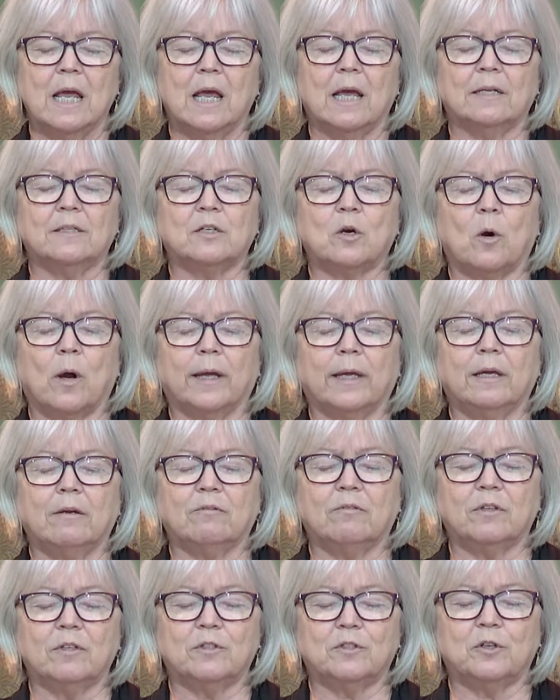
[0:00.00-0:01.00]
And so I
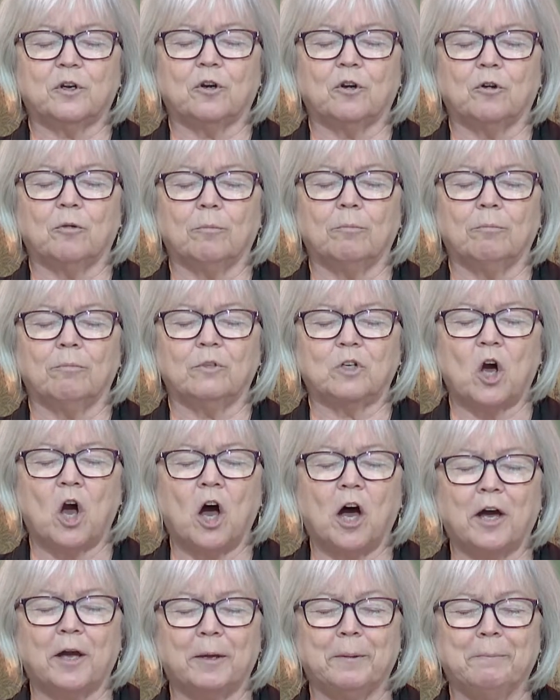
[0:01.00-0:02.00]
give this
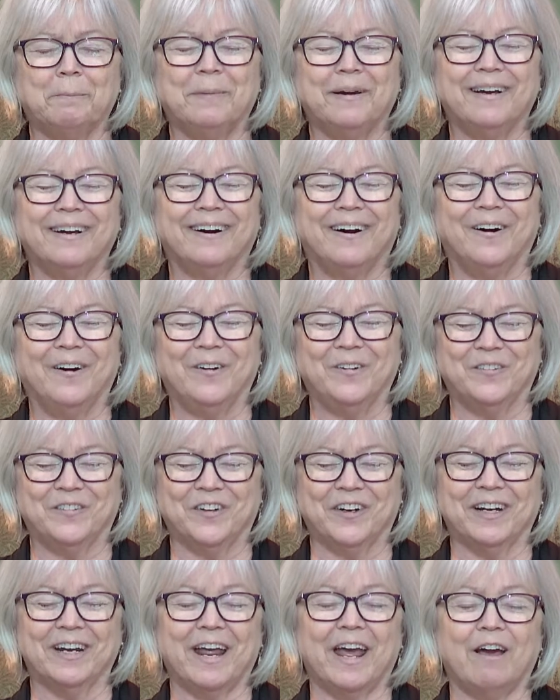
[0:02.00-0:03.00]
time
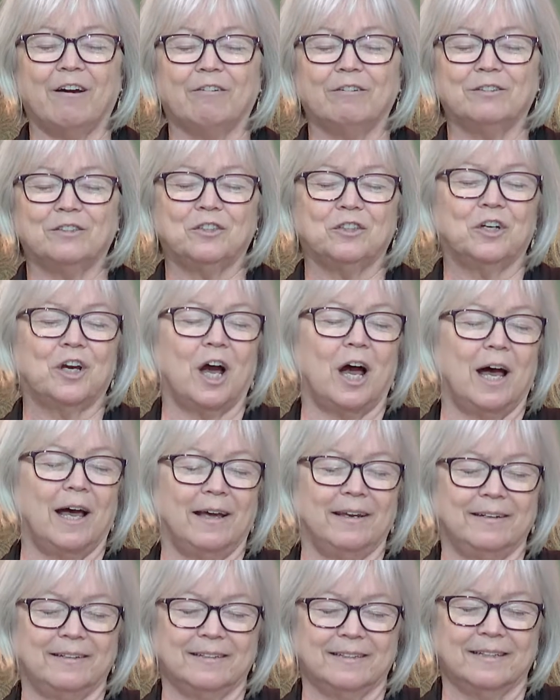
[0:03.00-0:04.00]
over now to God,